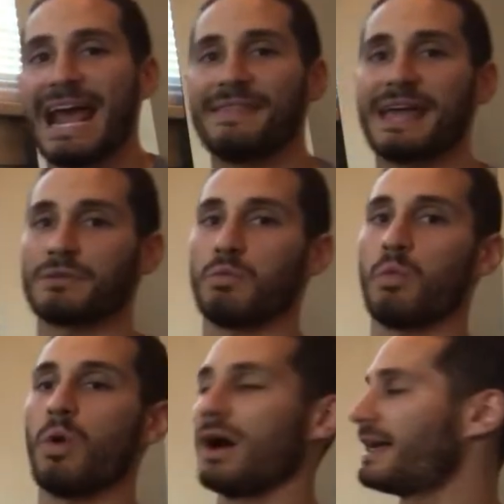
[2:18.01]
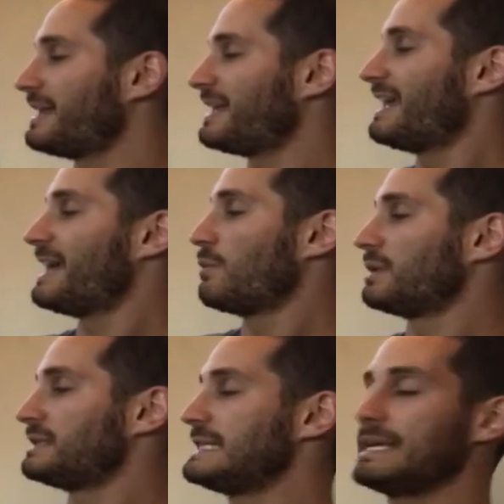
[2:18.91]
and that one
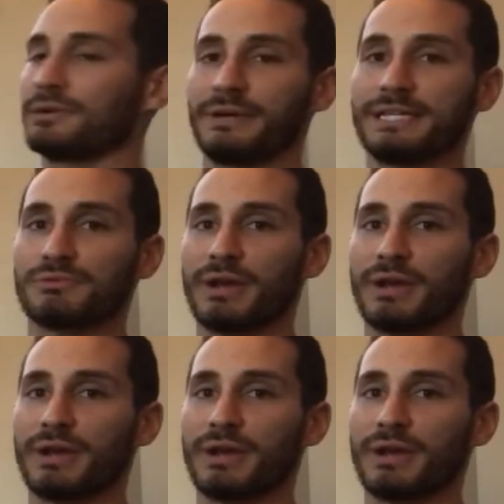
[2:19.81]
will decrease